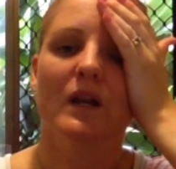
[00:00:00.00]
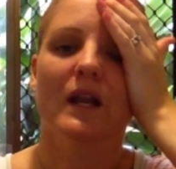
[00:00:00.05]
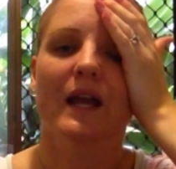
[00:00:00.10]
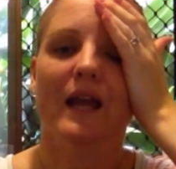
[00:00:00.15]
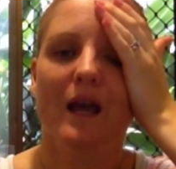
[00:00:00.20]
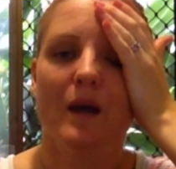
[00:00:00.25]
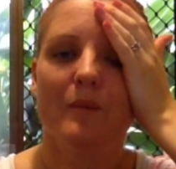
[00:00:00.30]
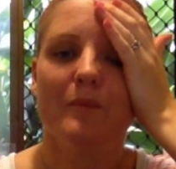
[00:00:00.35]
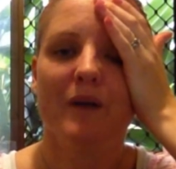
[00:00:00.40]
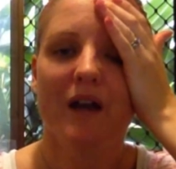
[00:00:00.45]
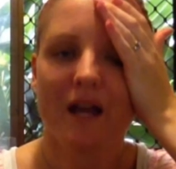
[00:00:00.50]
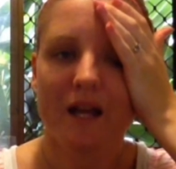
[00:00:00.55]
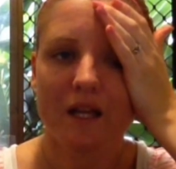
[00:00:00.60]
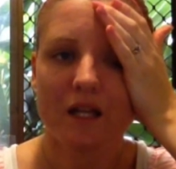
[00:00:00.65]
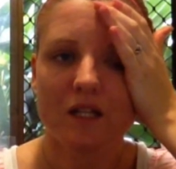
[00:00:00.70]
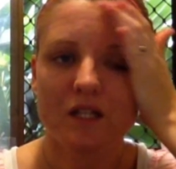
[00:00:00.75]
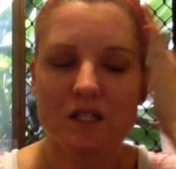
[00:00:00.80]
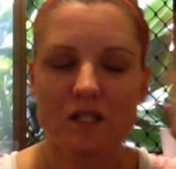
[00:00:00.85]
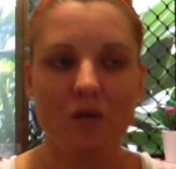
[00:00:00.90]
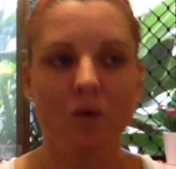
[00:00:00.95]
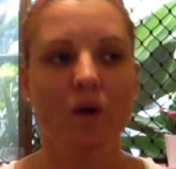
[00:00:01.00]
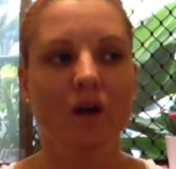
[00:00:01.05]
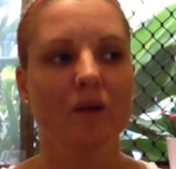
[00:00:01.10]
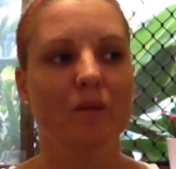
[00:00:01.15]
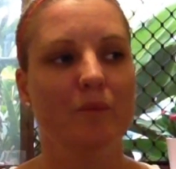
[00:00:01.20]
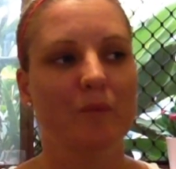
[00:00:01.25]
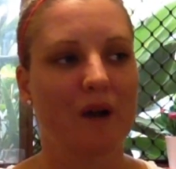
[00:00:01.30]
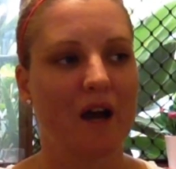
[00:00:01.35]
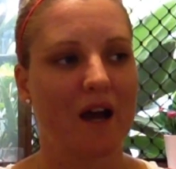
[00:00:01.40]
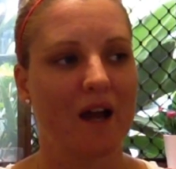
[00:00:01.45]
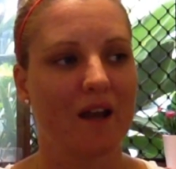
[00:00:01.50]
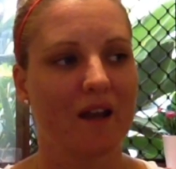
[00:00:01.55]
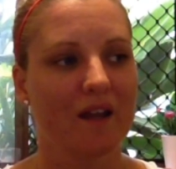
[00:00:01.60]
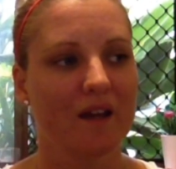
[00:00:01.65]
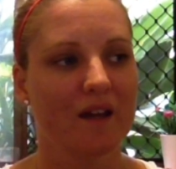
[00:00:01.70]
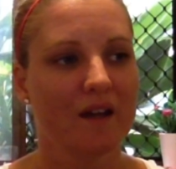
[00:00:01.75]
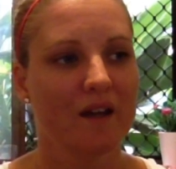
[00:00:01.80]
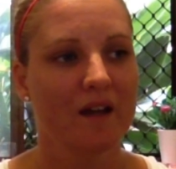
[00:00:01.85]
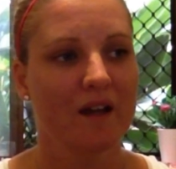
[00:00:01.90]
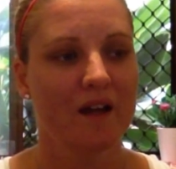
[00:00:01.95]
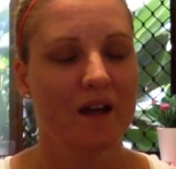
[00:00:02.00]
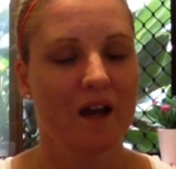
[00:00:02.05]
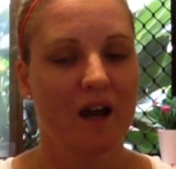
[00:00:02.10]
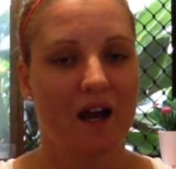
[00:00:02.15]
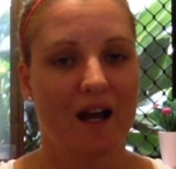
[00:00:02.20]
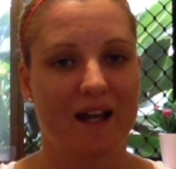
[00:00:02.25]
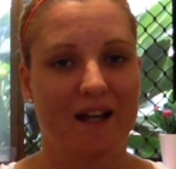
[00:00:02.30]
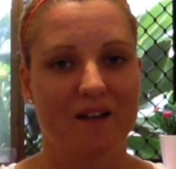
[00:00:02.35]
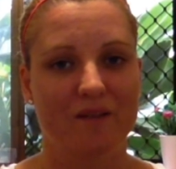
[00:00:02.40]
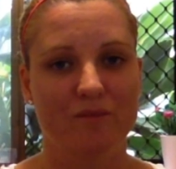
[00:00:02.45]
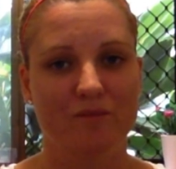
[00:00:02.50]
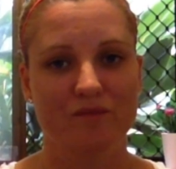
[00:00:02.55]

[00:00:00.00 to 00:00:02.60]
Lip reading: want to get back into it, but I